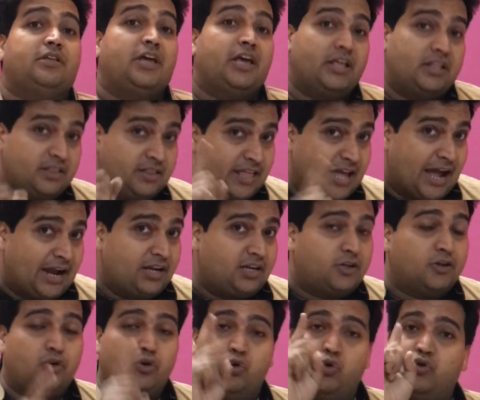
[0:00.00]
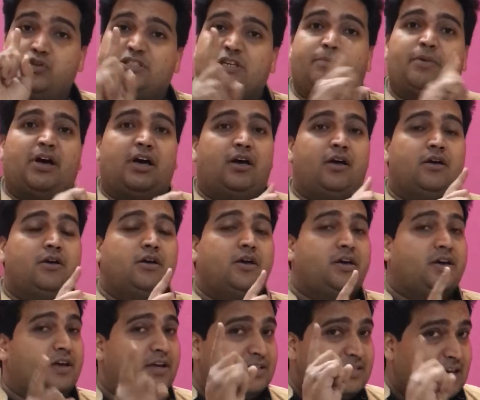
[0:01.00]
In that, Lok Sabha
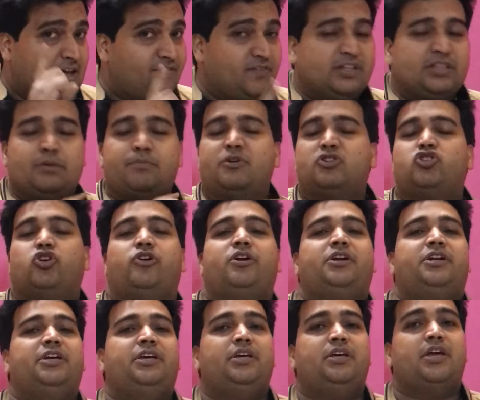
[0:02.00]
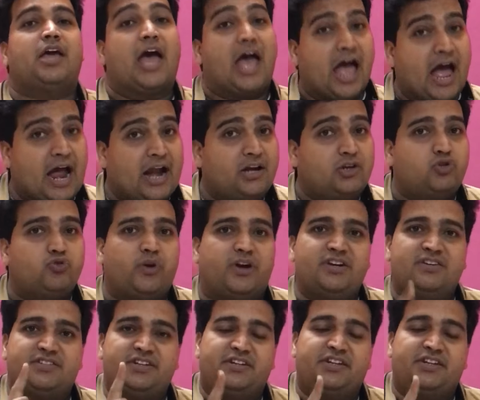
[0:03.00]
is having the majority and joint